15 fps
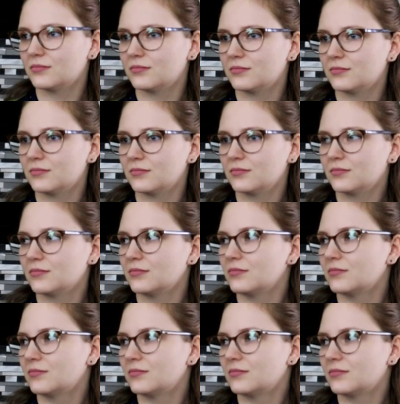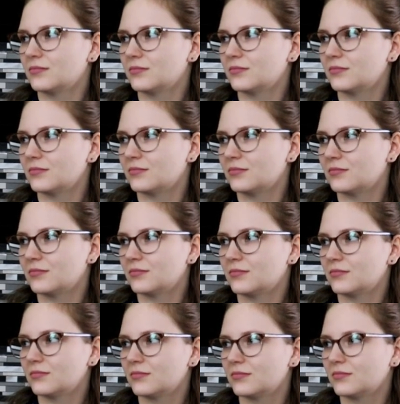
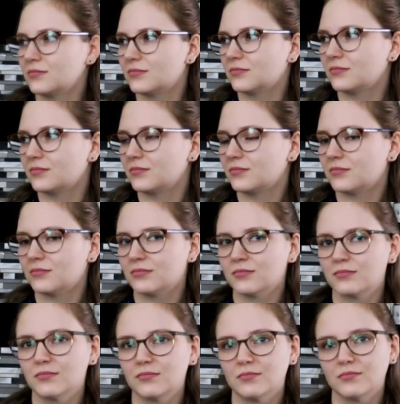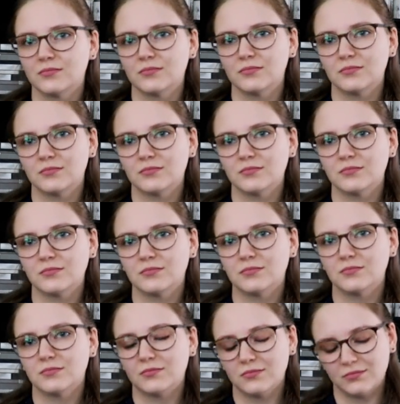
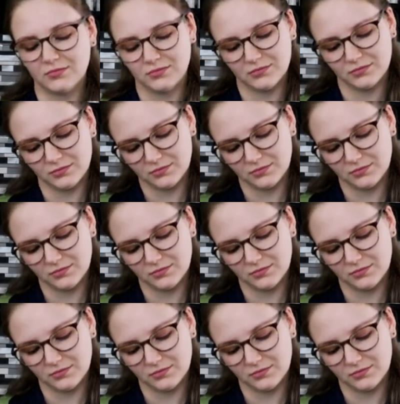(not speaking)